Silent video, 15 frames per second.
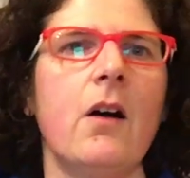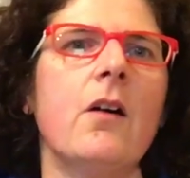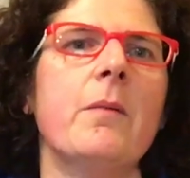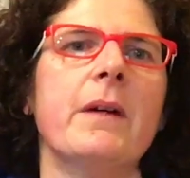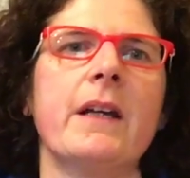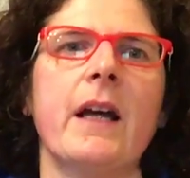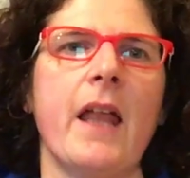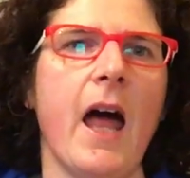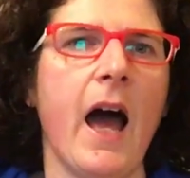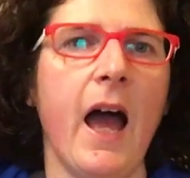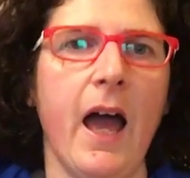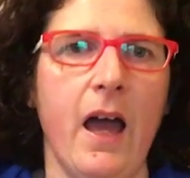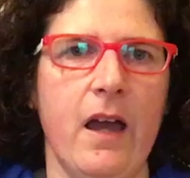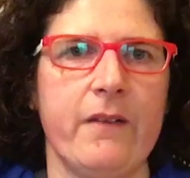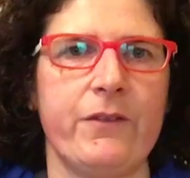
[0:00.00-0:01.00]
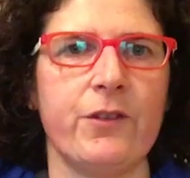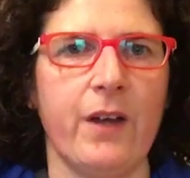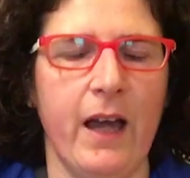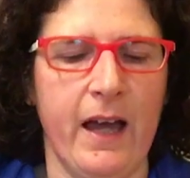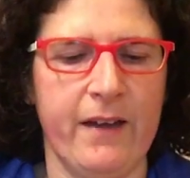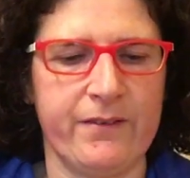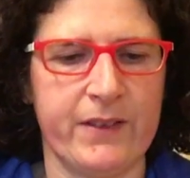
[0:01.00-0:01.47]
oh my god I have
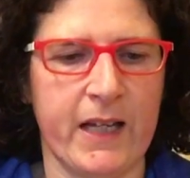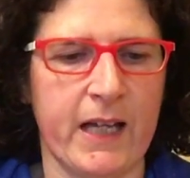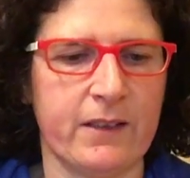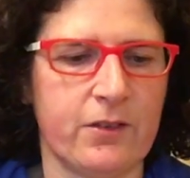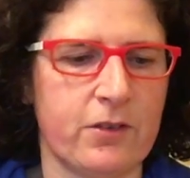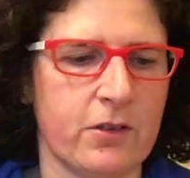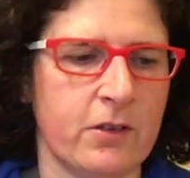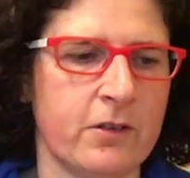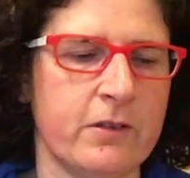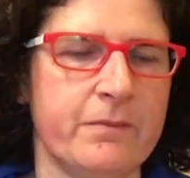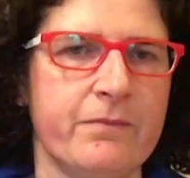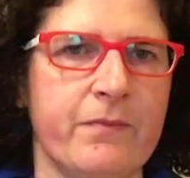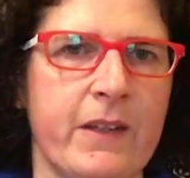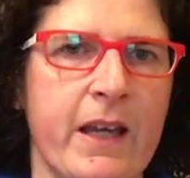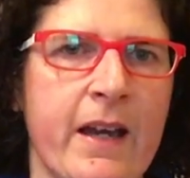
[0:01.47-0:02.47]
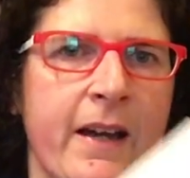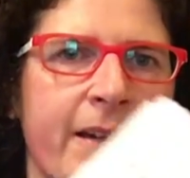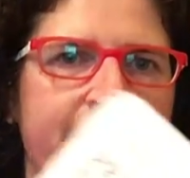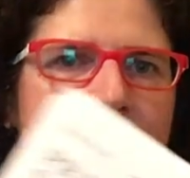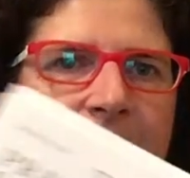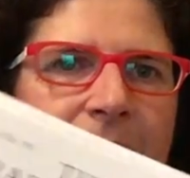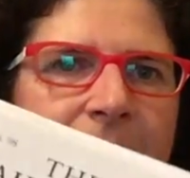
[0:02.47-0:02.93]
to have that so
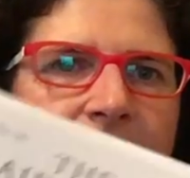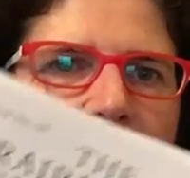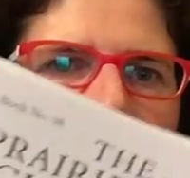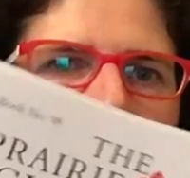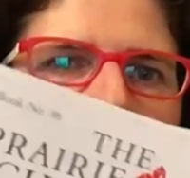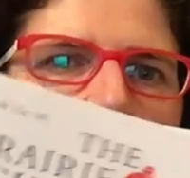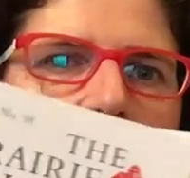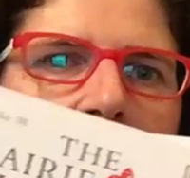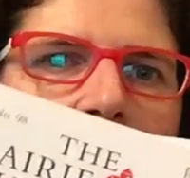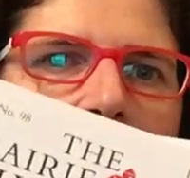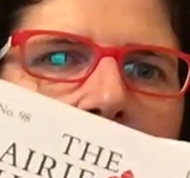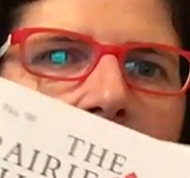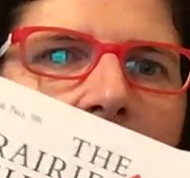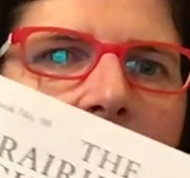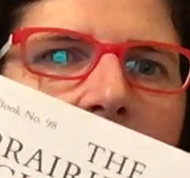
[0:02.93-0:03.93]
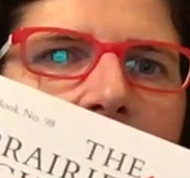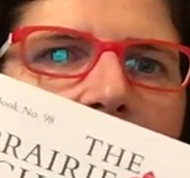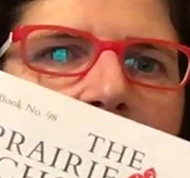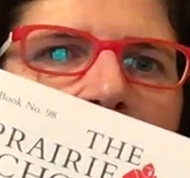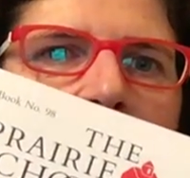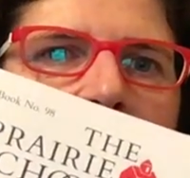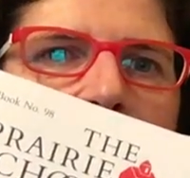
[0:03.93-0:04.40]
yeah I
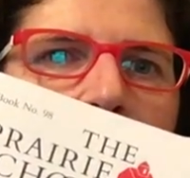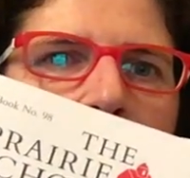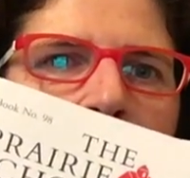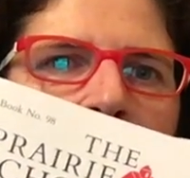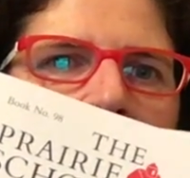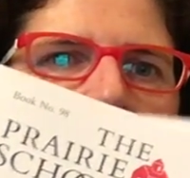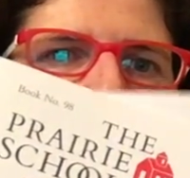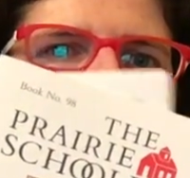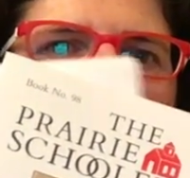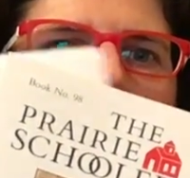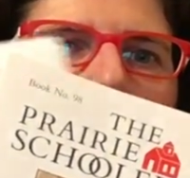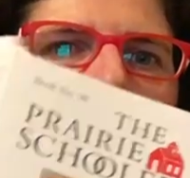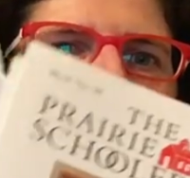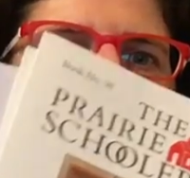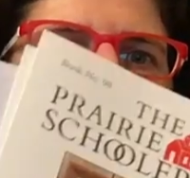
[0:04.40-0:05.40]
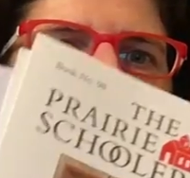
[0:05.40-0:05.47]
got the Prairie School